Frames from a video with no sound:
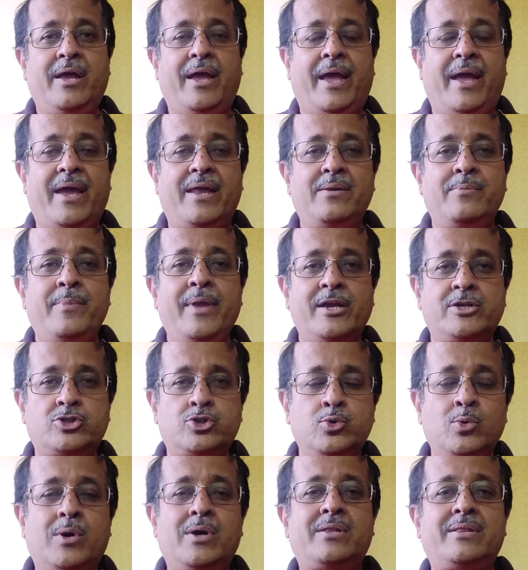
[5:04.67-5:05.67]
and make
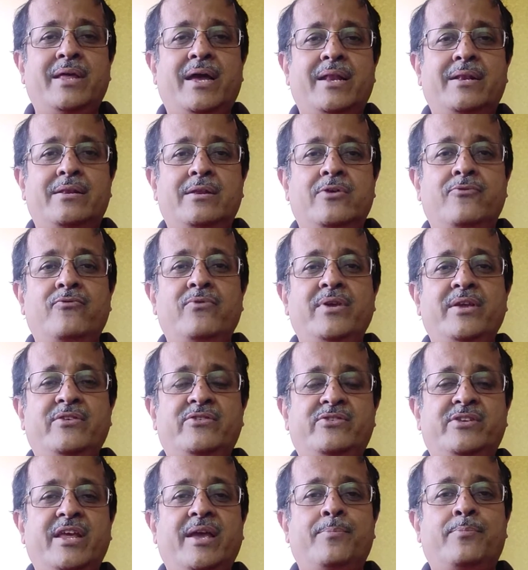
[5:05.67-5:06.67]
sure that we
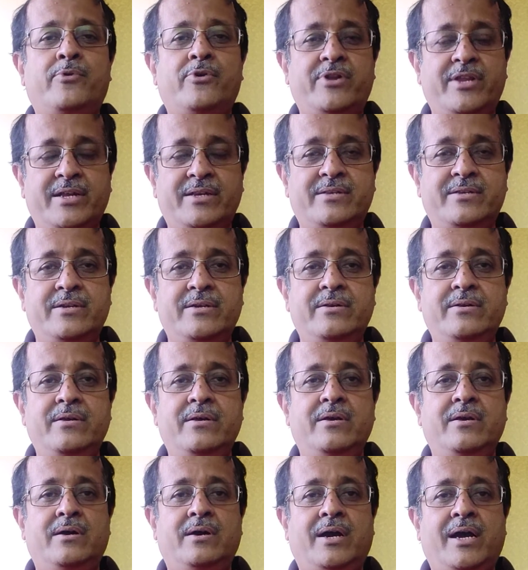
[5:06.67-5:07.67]
stay protected,
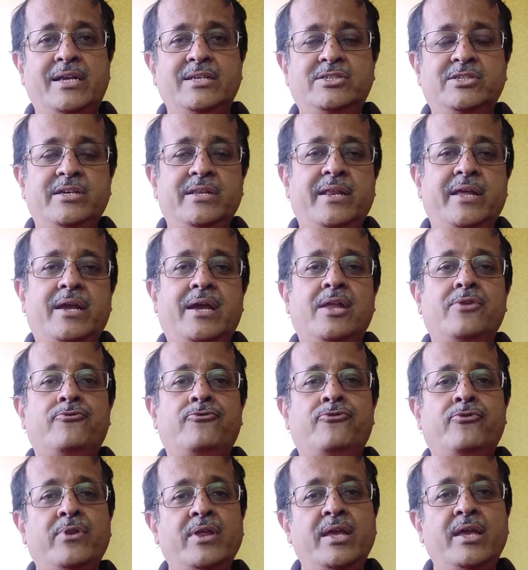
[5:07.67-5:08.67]
hygienic,
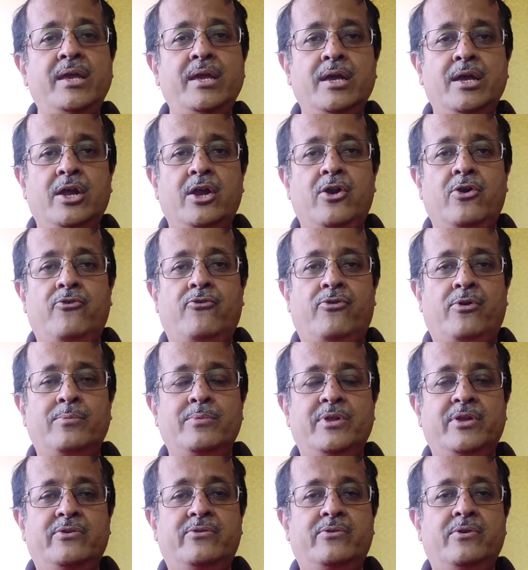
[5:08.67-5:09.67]
and free
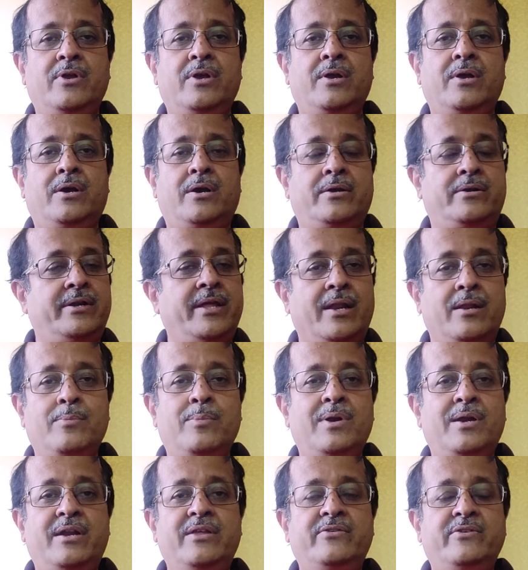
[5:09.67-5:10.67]
from this
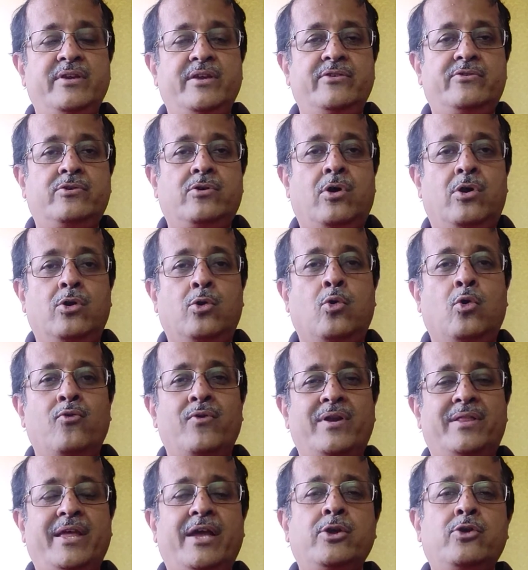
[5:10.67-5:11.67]
terrible disease called
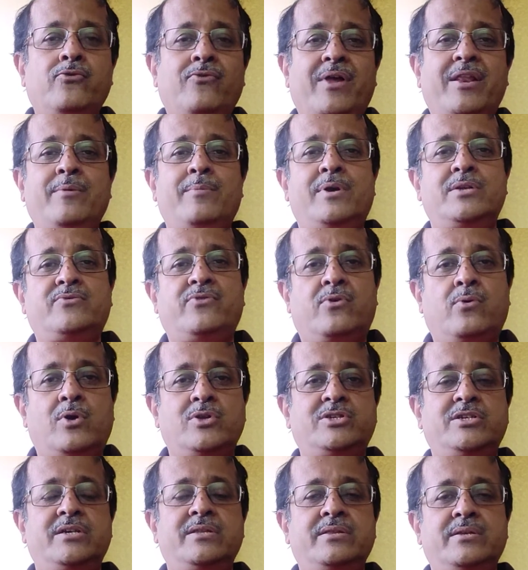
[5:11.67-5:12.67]
COVID. Thank you very much for
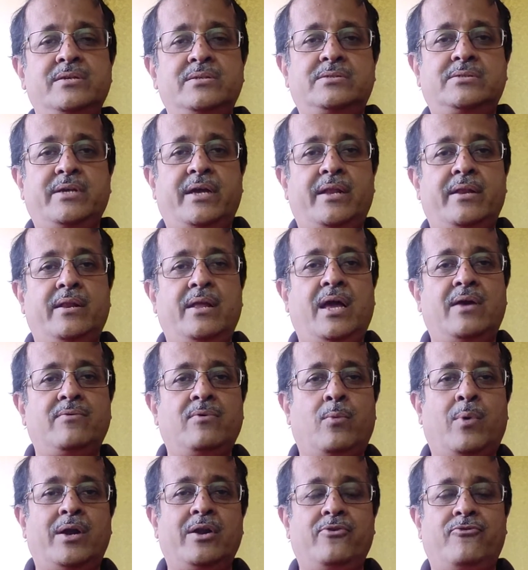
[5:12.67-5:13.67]
watching this, and have
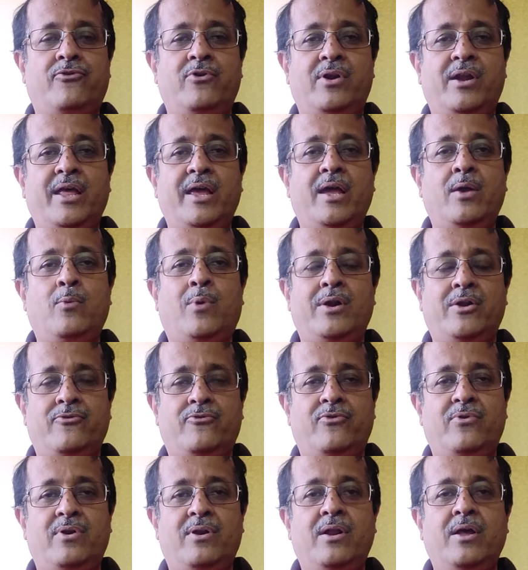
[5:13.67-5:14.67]
a wonderful day,
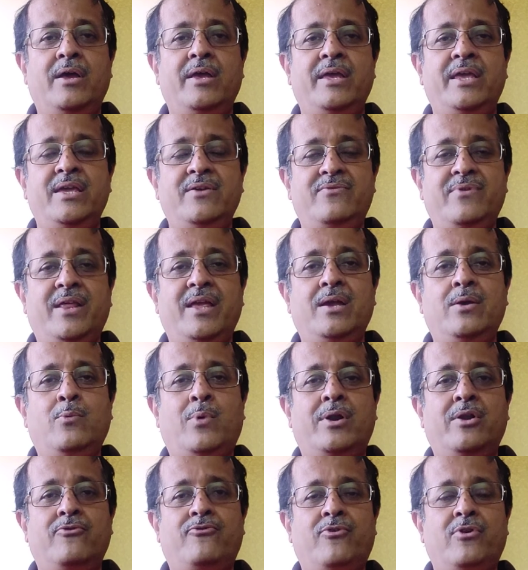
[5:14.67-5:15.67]
wonderful evening,
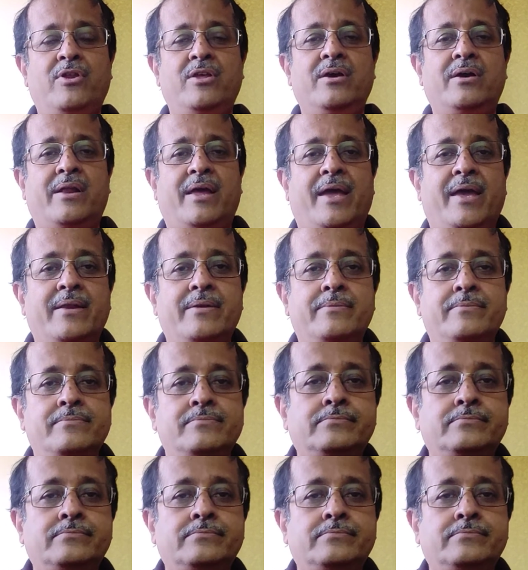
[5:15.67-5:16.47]
wonderful year ahead.